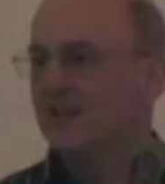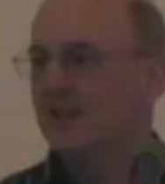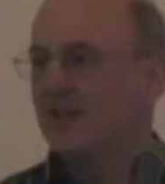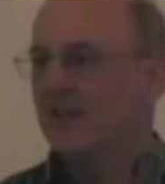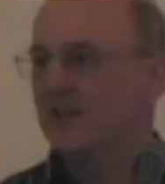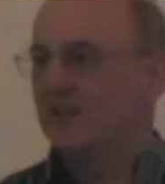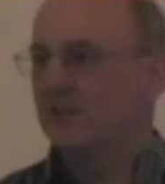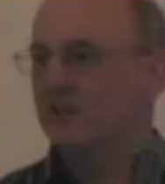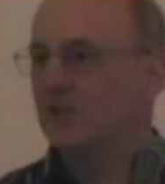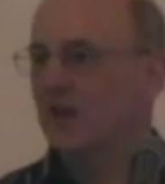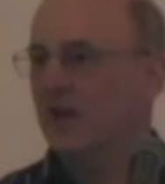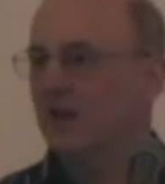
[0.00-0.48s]

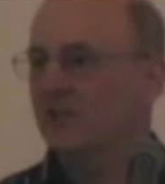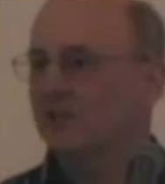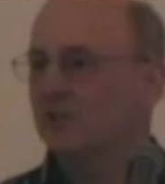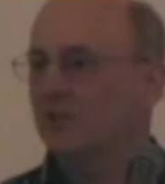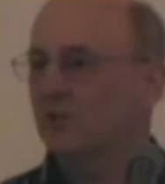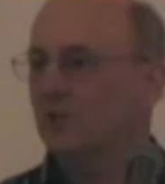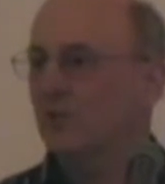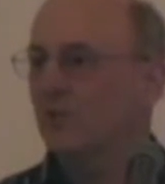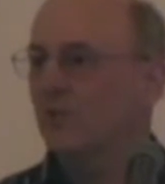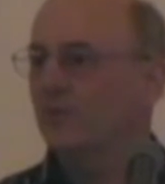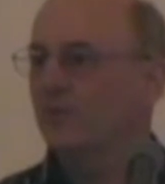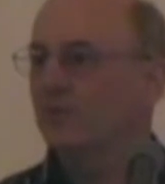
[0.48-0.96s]
And John
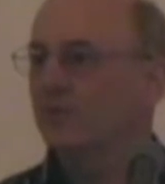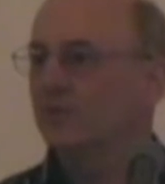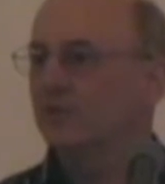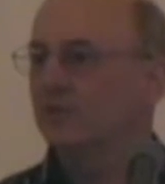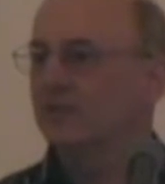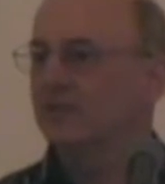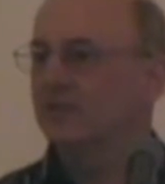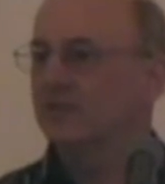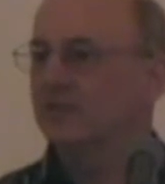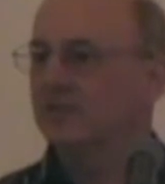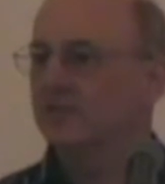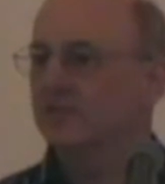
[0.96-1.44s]
Schofield,
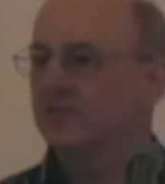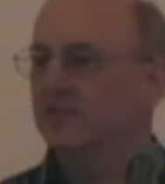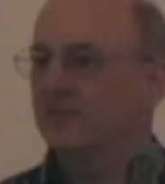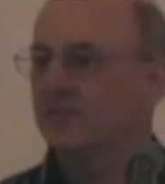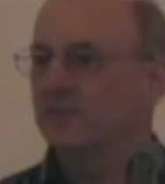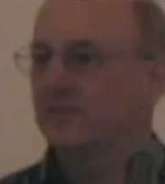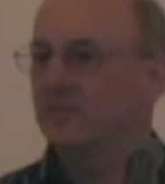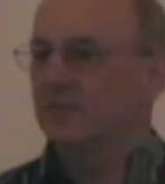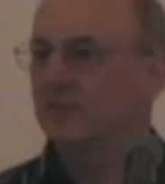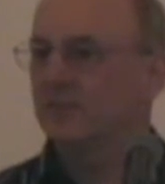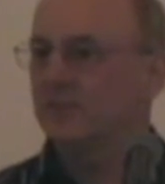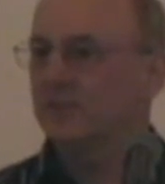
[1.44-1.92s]

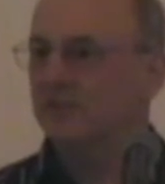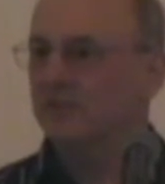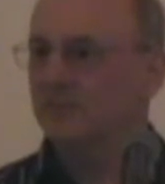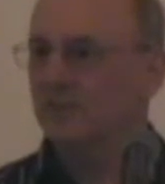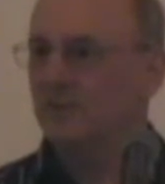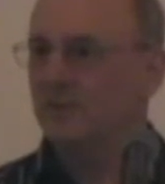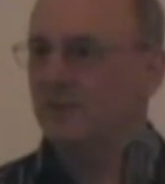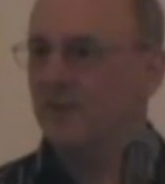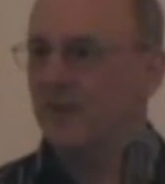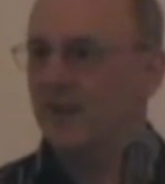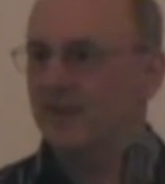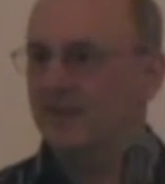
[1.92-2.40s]
the
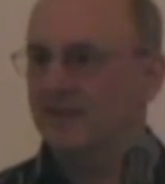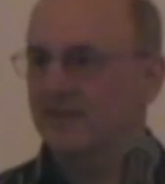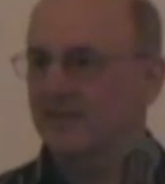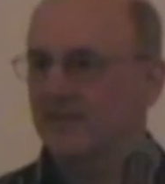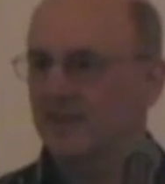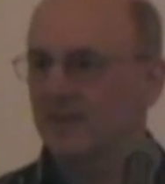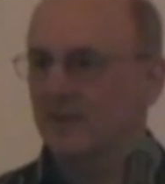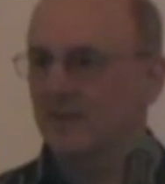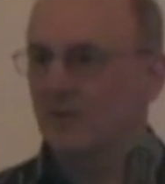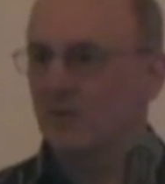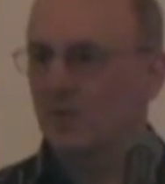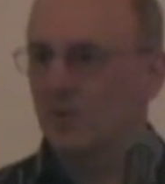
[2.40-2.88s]
policeman back
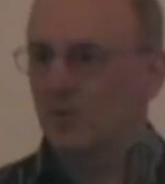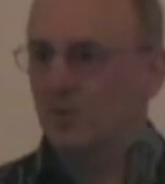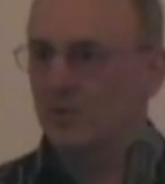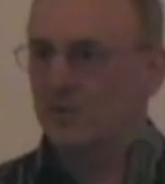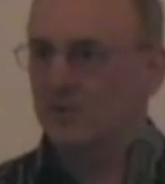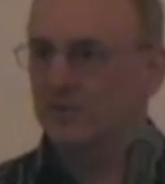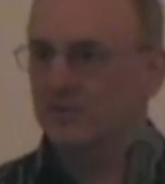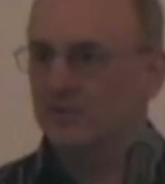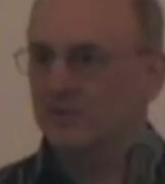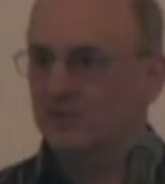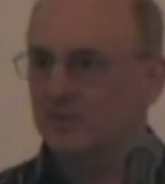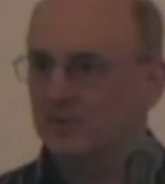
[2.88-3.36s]
then,
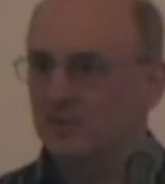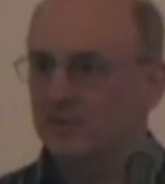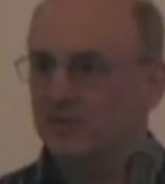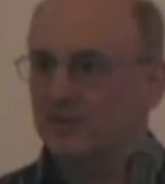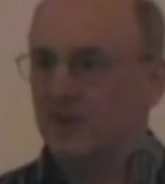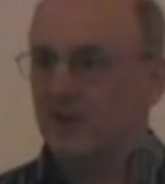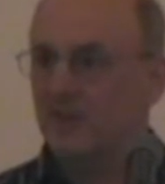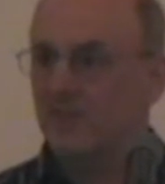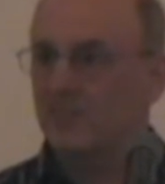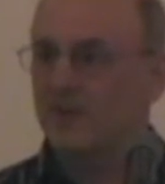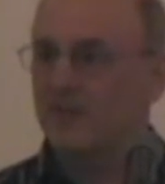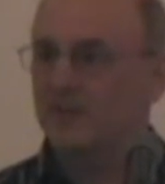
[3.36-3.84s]
was the first
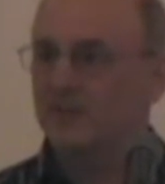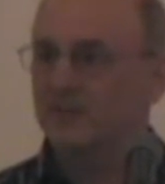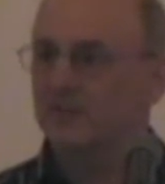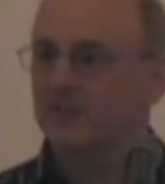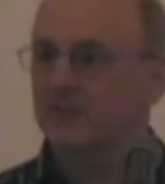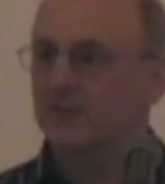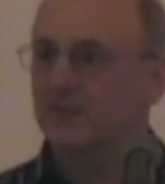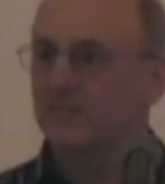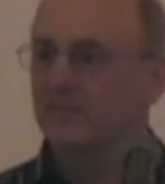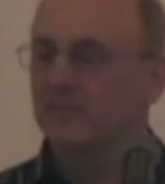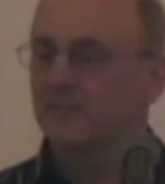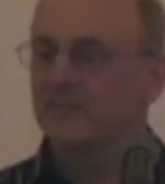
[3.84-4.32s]

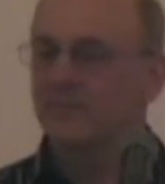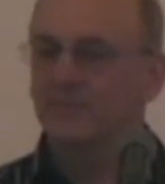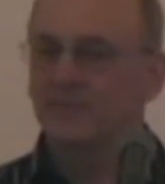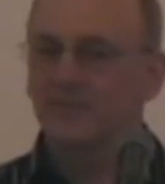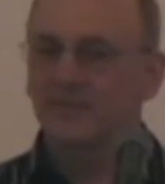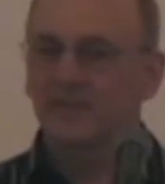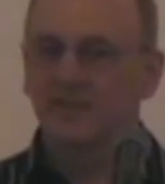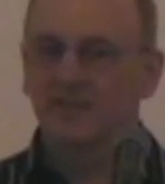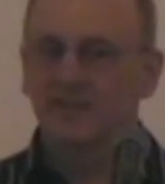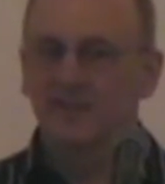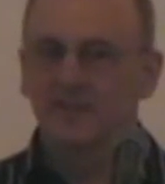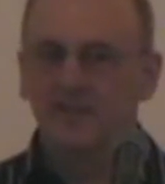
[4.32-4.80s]
Scoutmaster.
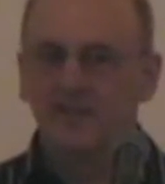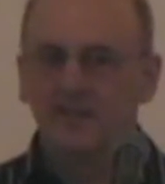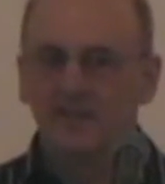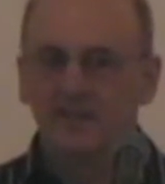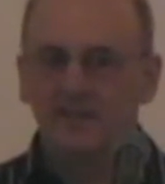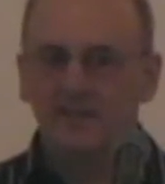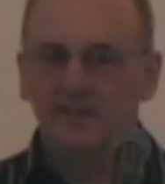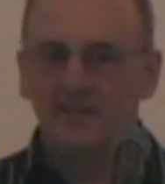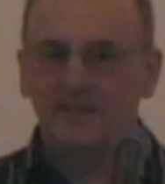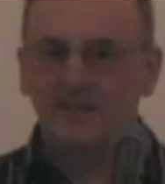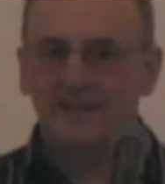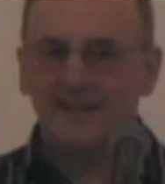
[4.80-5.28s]

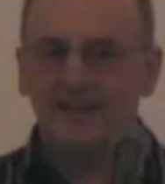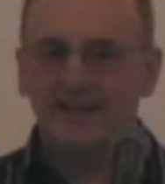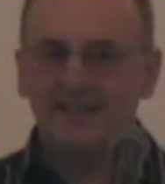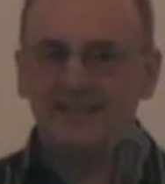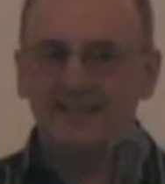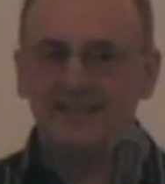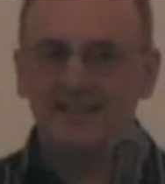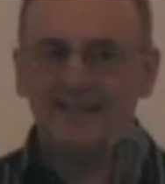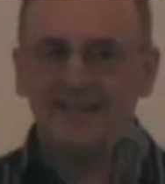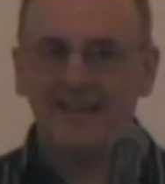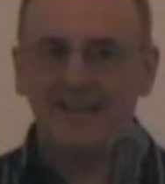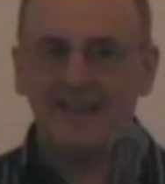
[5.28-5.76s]
In
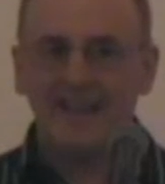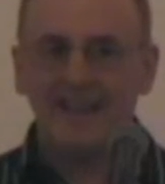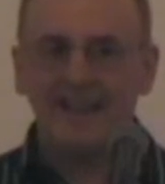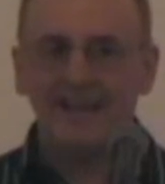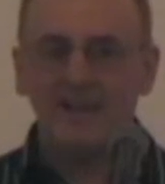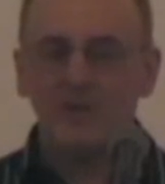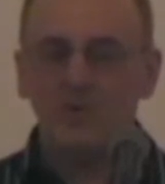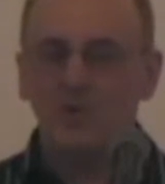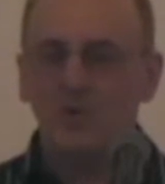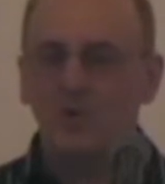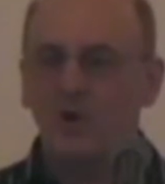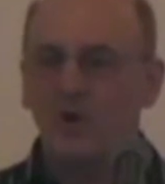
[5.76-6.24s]

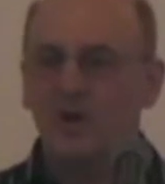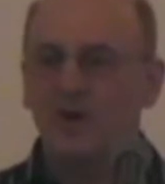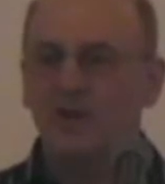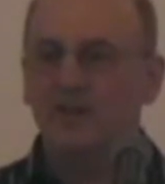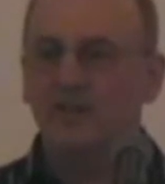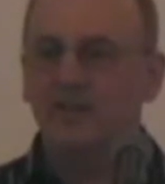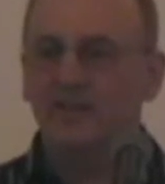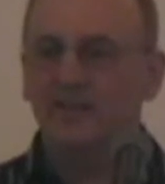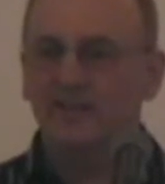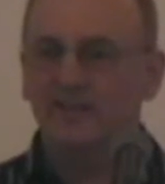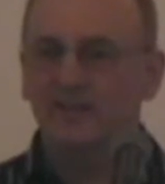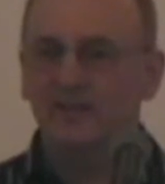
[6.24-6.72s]
1981,
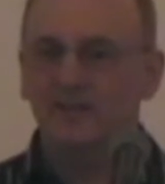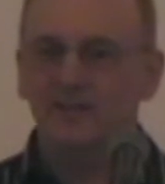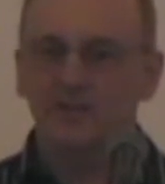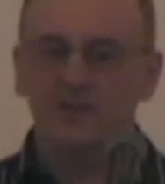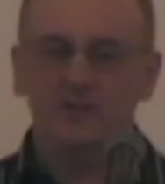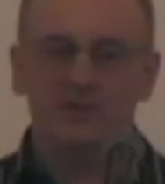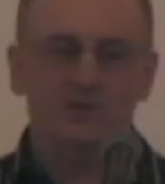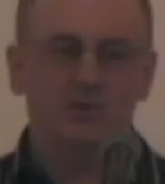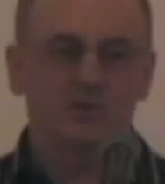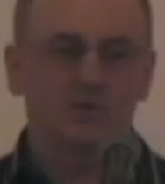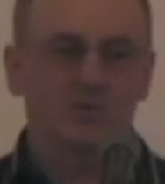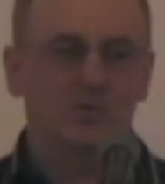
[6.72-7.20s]

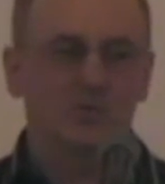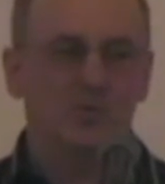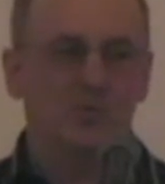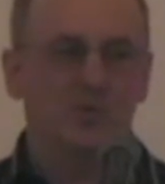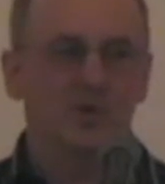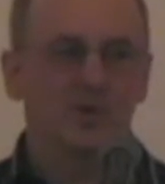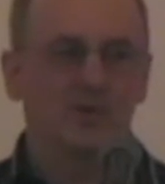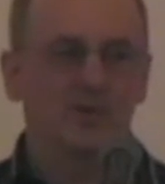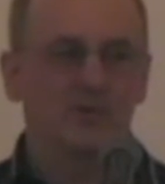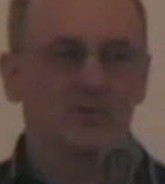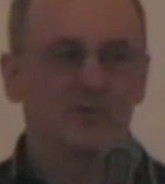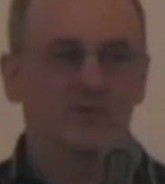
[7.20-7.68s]
this troop
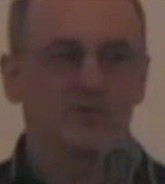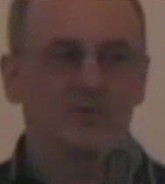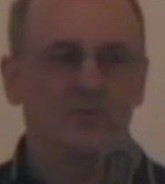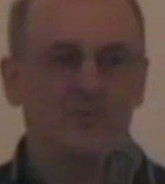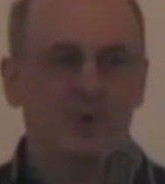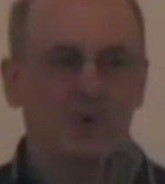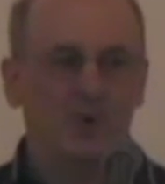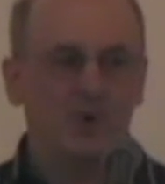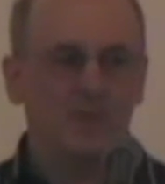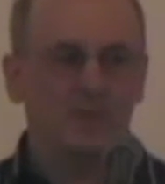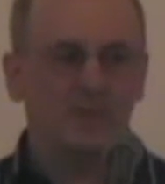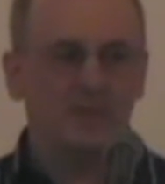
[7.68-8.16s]
went to
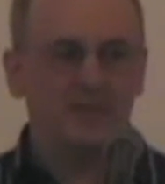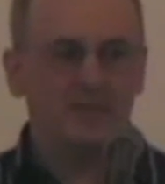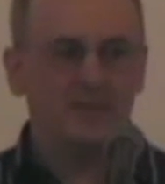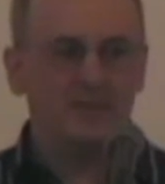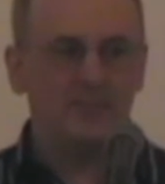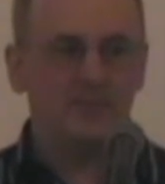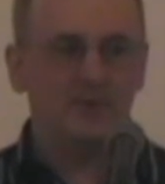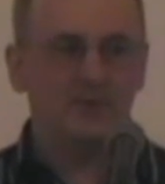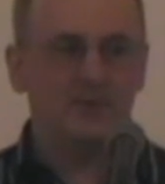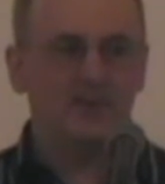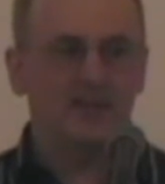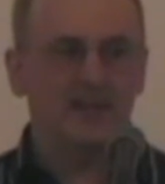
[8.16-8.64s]
4
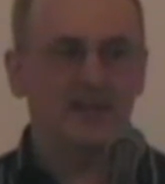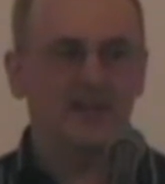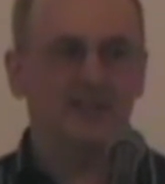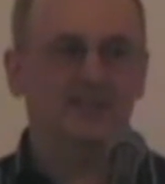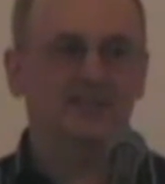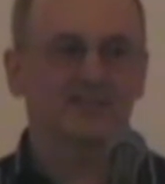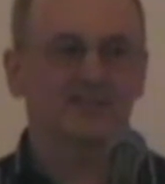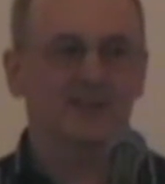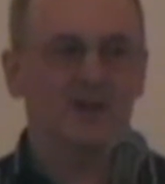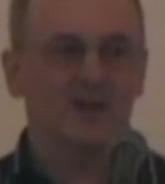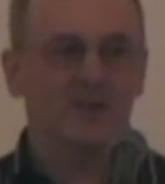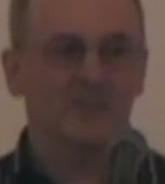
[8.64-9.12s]
people
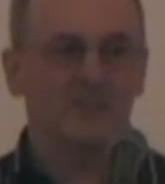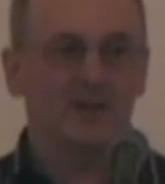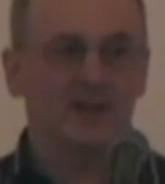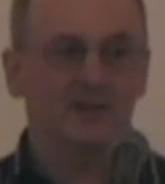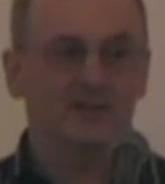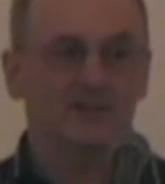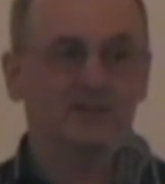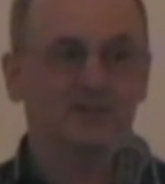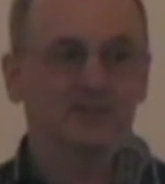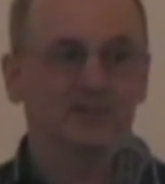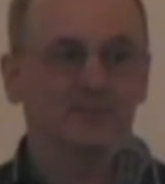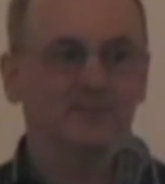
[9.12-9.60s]
as
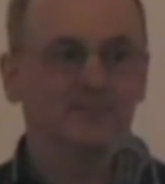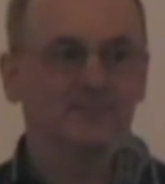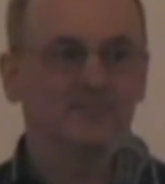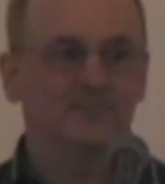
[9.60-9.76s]
Scoutmaster.